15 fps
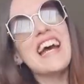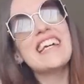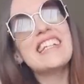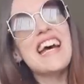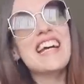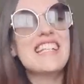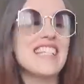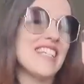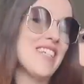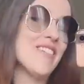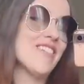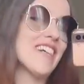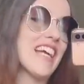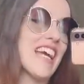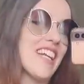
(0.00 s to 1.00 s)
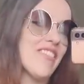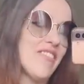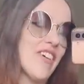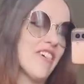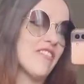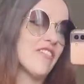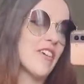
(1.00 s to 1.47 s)
And I see you again
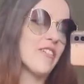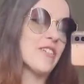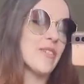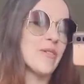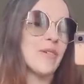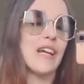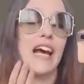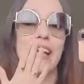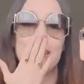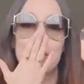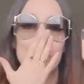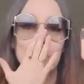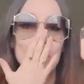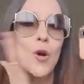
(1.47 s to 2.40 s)
very, very soon, guys.